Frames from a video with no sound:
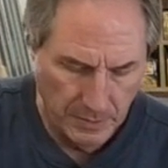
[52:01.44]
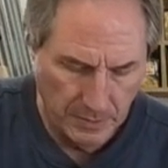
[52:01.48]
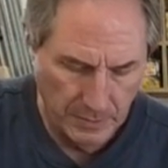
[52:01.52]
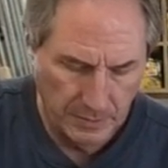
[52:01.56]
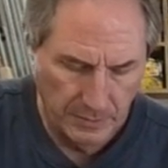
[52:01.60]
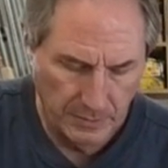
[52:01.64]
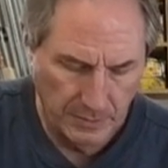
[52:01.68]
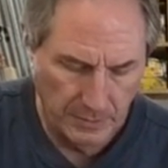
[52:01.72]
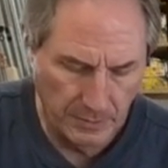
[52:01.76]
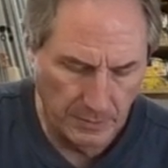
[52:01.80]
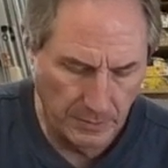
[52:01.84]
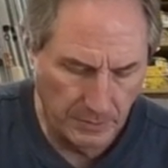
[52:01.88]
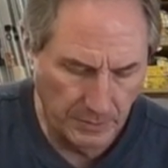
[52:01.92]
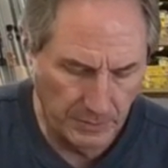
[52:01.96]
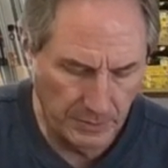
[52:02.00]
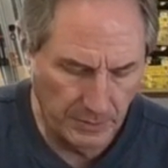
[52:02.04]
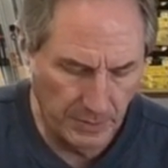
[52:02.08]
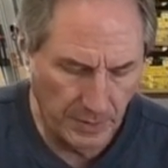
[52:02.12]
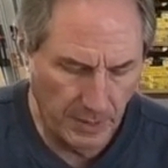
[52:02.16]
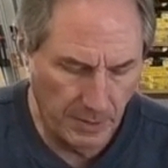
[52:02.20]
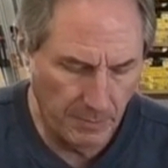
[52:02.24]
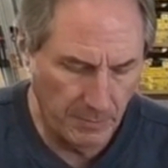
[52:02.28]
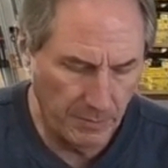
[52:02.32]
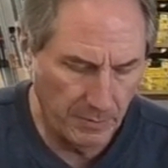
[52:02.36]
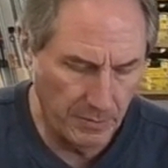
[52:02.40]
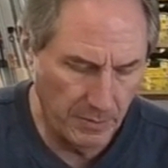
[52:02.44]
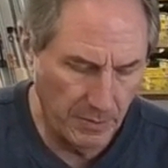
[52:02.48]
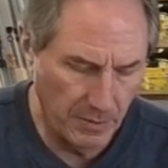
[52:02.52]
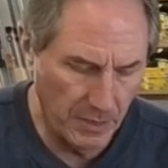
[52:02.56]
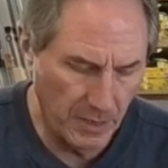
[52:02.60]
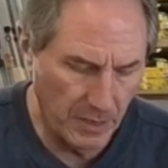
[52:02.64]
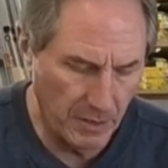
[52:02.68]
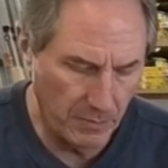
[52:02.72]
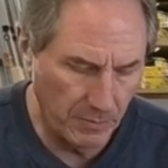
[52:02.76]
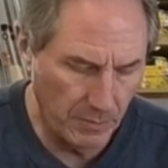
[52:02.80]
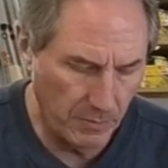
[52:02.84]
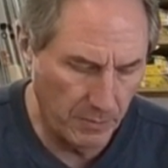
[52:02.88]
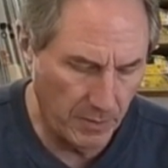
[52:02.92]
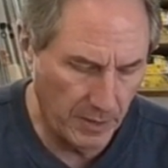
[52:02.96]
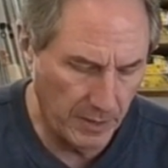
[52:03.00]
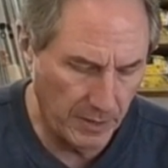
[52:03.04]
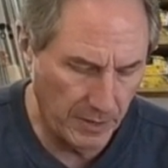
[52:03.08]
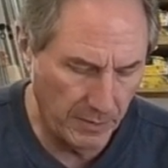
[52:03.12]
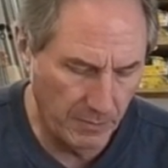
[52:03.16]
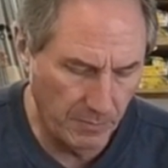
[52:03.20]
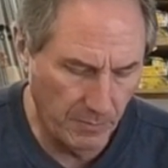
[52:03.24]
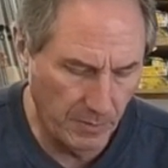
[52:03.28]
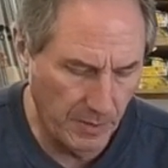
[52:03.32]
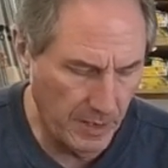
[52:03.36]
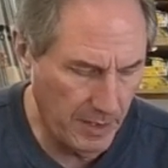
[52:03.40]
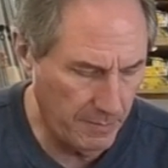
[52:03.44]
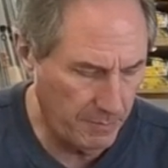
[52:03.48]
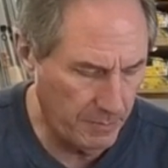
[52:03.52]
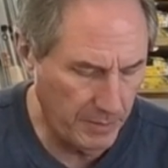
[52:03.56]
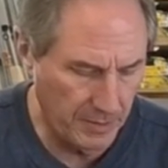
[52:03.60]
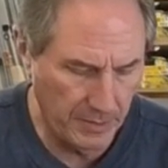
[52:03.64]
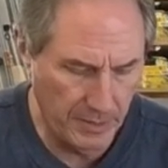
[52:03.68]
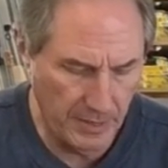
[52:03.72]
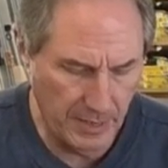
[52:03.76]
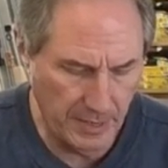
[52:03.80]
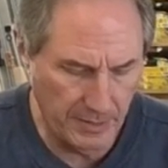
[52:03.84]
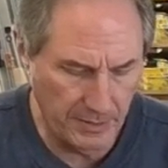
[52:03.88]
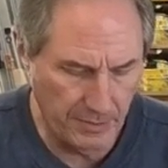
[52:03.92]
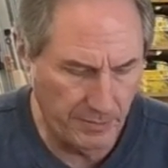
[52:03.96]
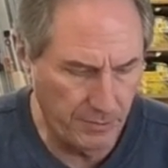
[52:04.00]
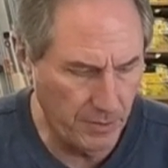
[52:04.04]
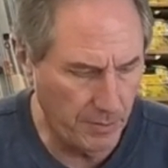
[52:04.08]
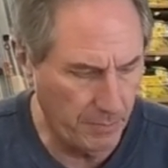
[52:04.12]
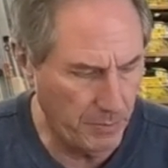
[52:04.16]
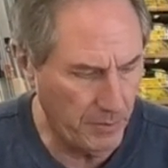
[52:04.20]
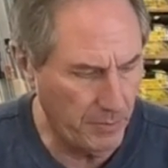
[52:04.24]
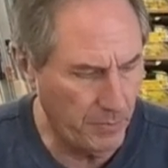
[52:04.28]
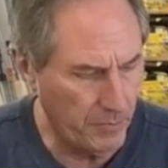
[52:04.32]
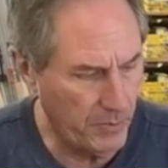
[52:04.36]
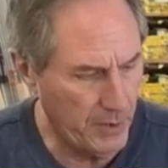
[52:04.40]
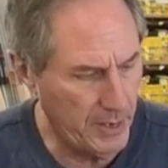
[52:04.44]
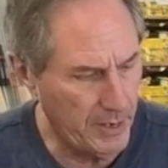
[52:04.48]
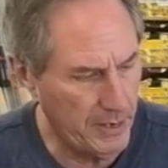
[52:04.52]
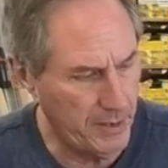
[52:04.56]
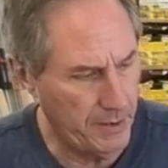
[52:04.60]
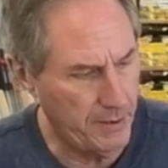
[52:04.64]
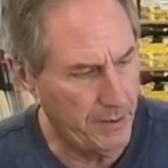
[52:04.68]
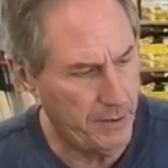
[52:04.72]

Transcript: So same drill, we want it wet but not dripping wet.